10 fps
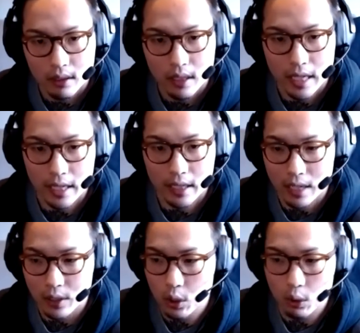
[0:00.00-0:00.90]
and i
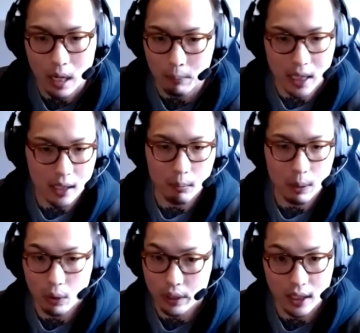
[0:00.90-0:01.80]
knew i'm not going to be
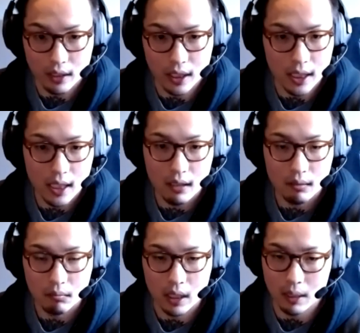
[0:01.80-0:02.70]
working at dd
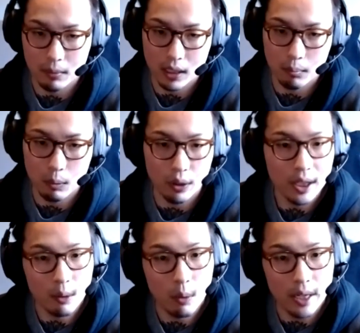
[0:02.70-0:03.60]
and i'm not going to be working
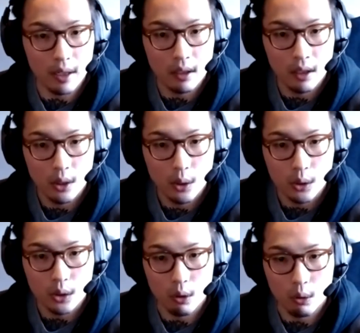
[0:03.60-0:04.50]
at weta
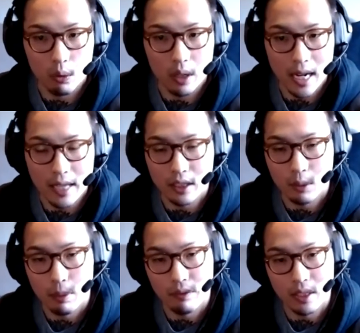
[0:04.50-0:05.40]
so i had this
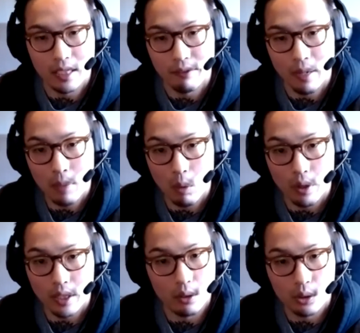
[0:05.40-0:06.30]
epiphany that if i'm not
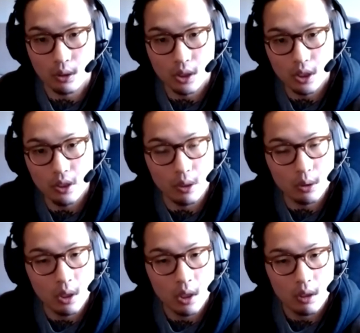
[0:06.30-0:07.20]
working those two studios
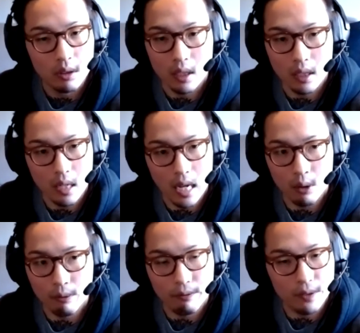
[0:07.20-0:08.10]
i
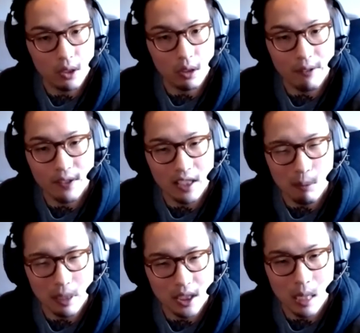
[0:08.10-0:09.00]
don't feel i feel like
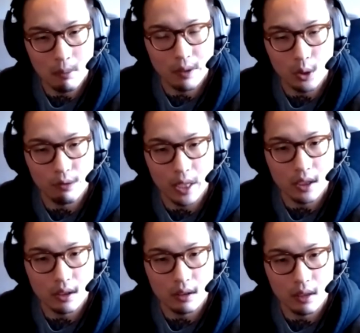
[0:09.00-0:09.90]
my time in visual
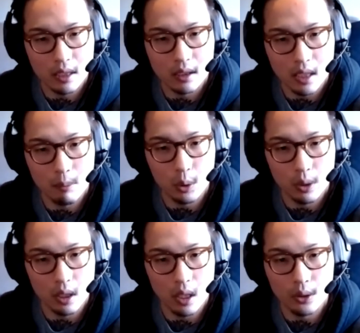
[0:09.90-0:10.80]
effects has come to a
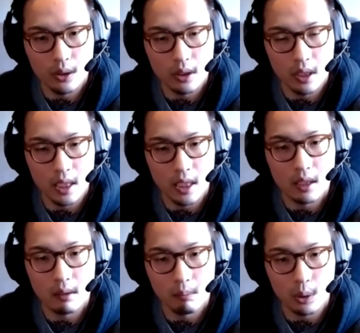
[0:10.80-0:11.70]
close and i need to
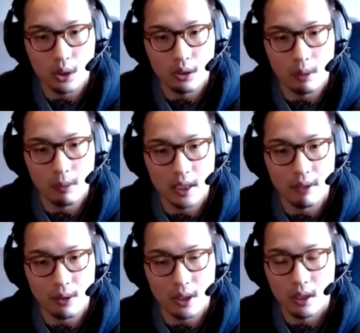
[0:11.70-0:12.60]
pursue something different